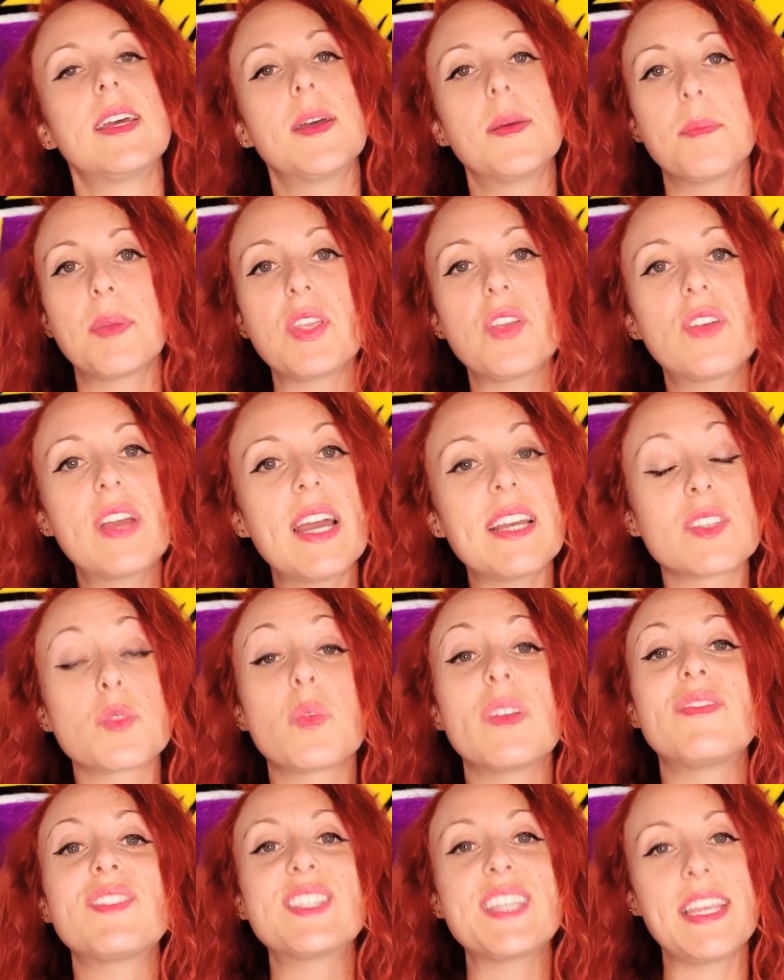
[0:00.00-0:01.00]
But you guys,
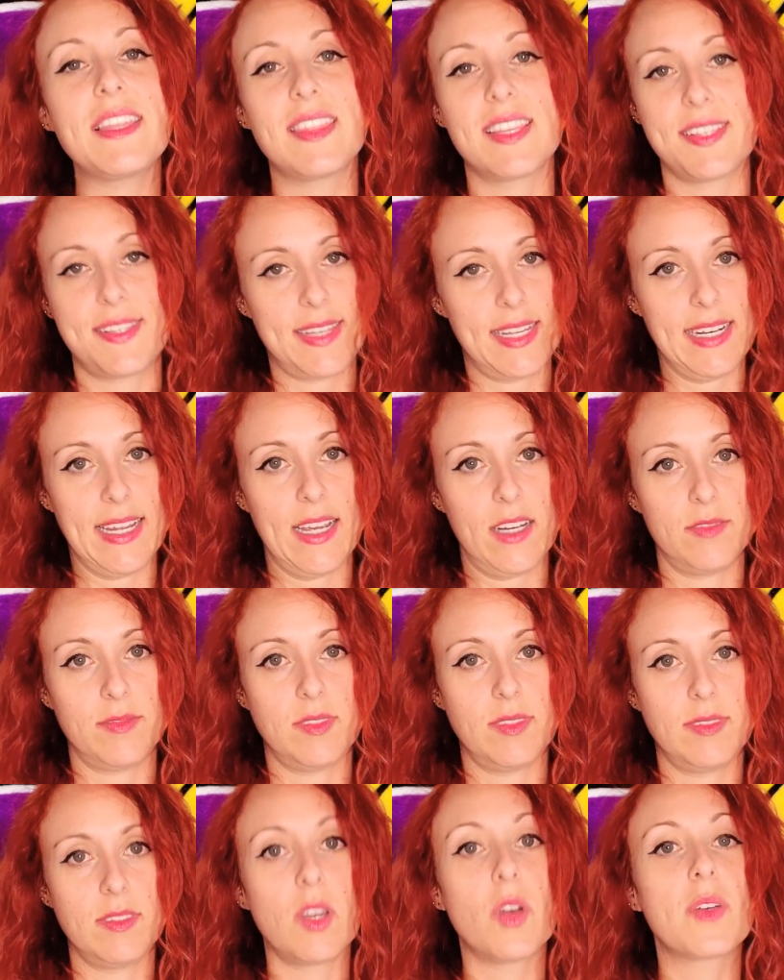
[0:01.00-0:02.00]
we've seen this now.
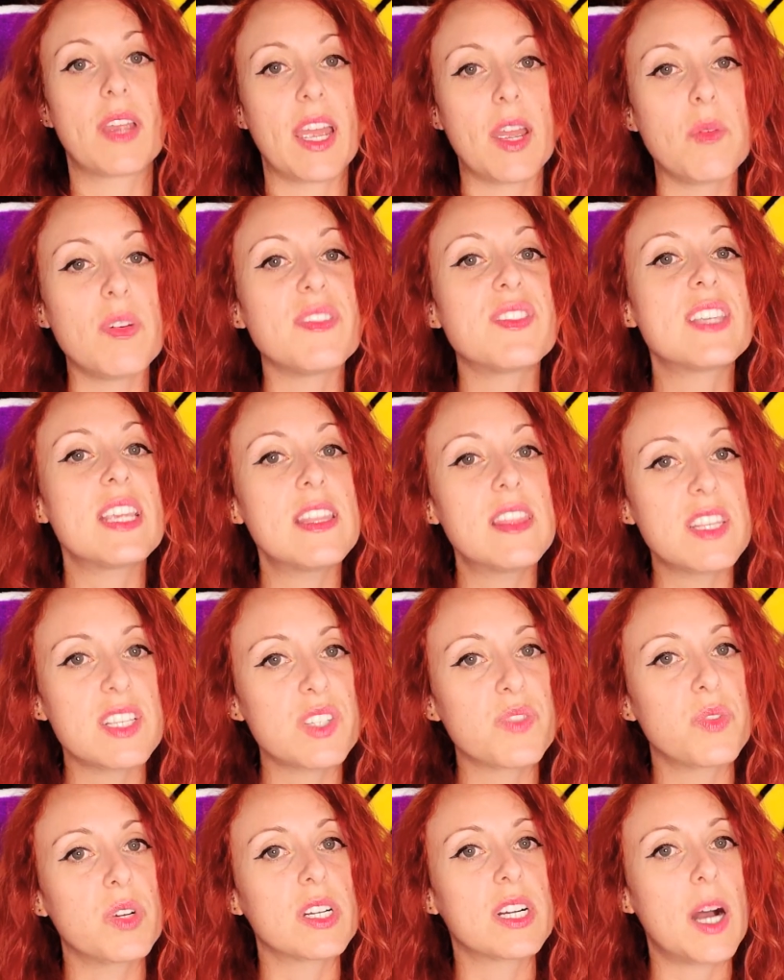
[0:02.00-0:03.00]
Okay, we've seen this
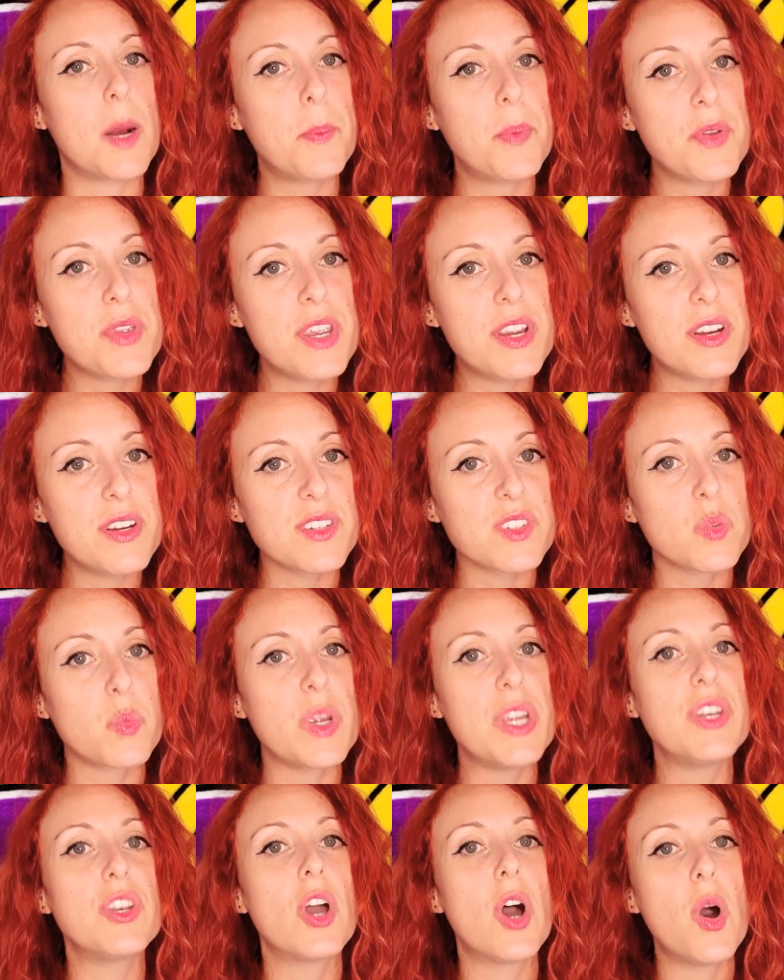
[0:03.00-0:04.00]
for a couple years.
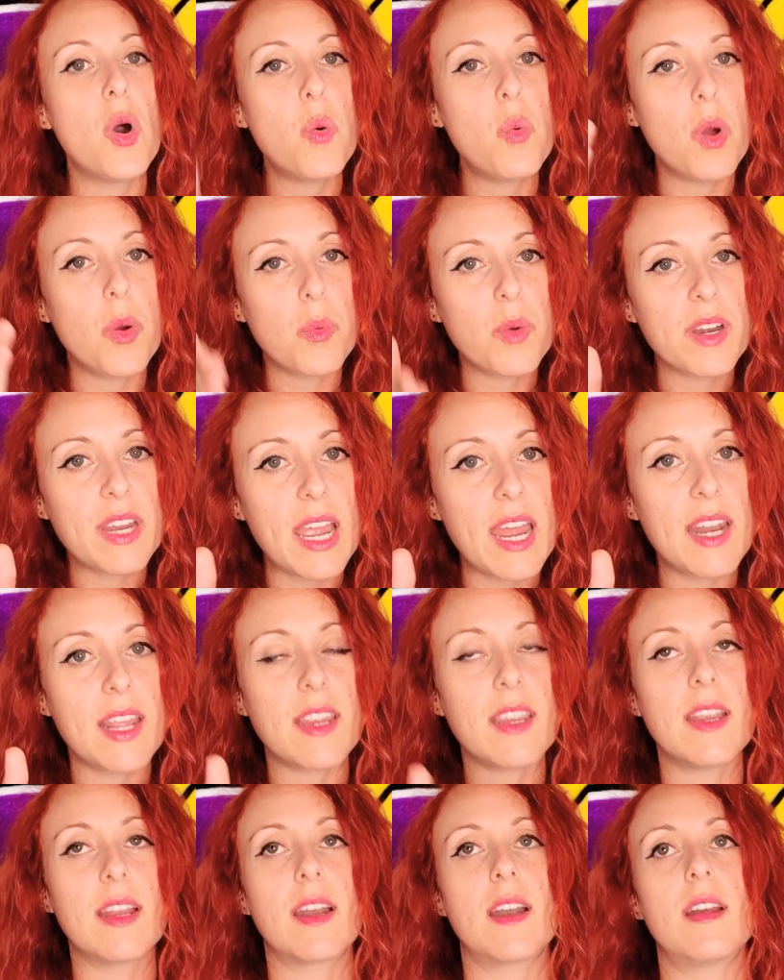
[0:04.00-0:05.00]
We know what we're getting
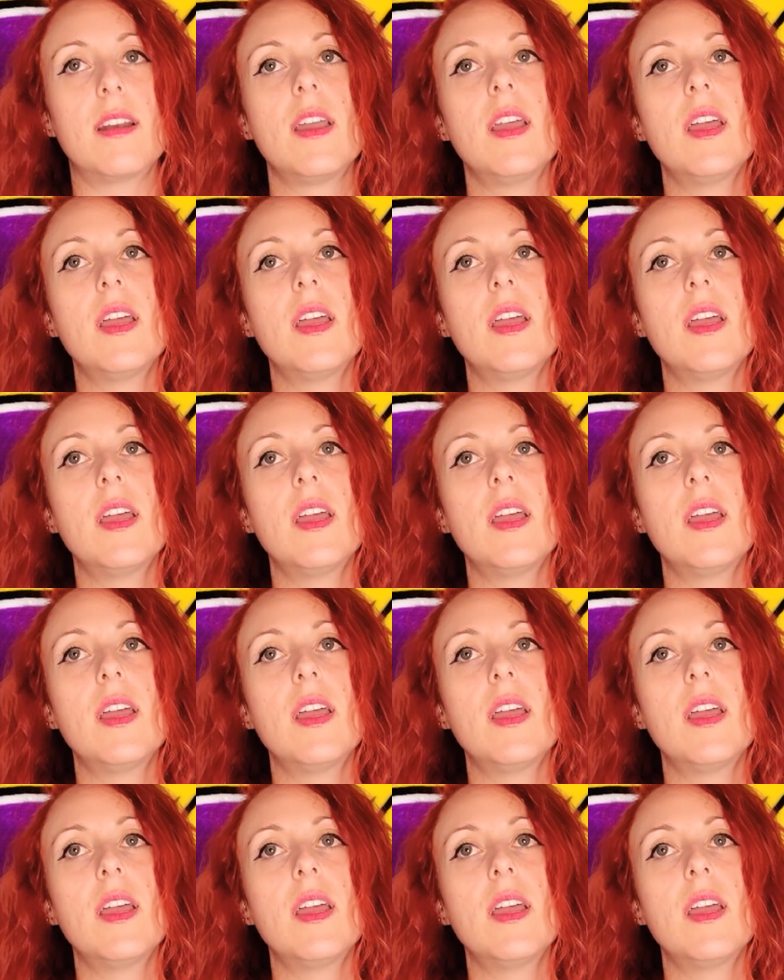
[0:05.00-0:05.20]
here.